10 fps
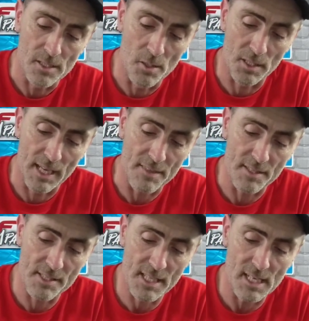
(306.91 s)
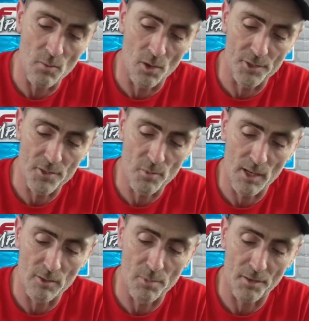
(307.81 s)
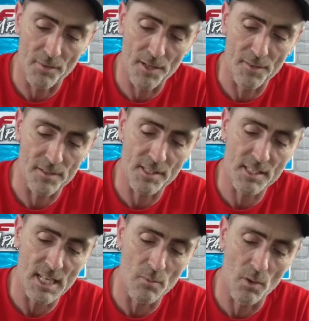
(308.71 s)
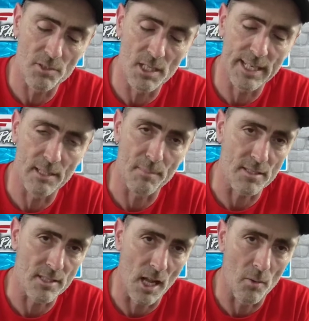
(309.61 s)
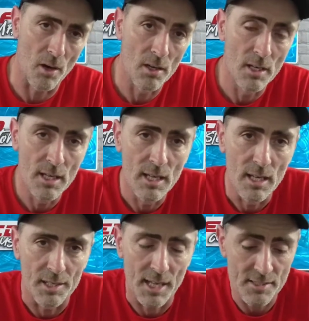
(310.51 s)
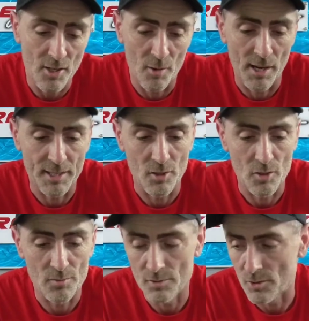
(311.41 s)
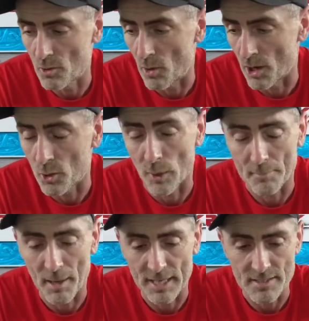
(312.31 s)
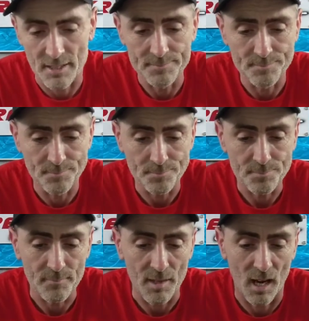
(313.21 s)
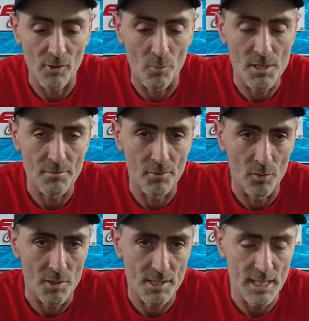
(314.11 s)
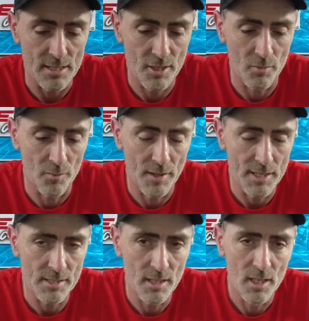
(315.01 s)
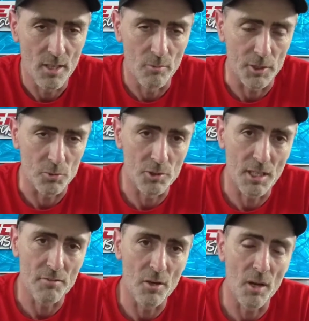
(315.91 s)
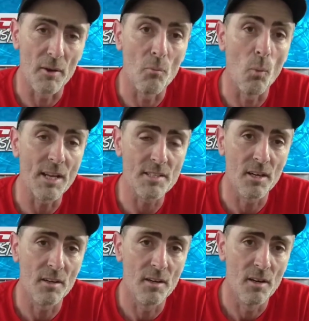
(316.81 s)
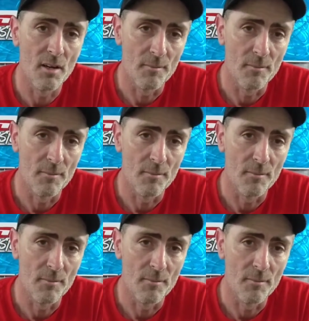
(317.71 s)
You can get the C1 as well, but I've heard that the C1's a little bit slower, and as I'm quite a quick painter, I've opted for the C2 on this, which will give you a wetter